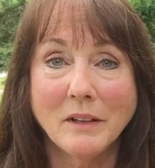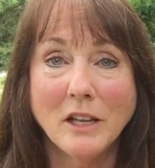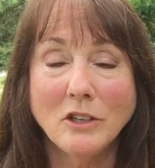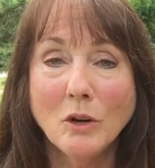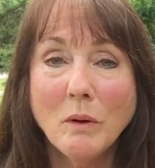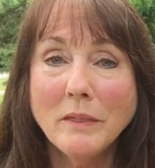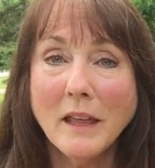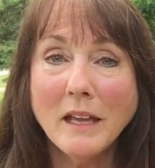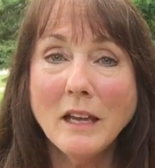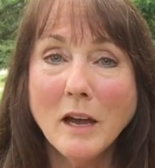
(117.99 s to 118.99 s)
And you know what?
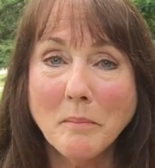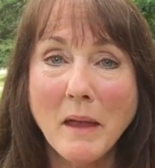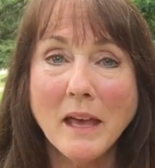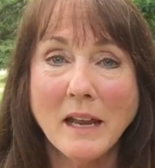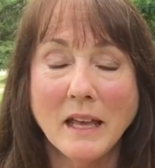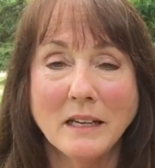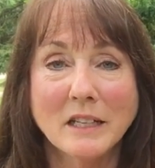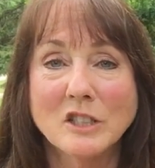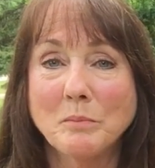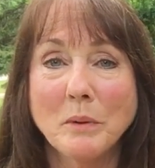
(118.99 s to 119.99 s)
That young man had an
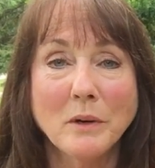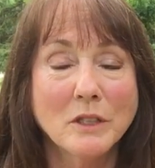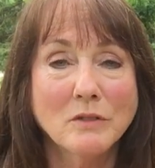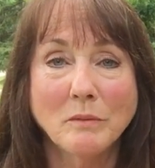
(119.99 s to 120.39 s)
experience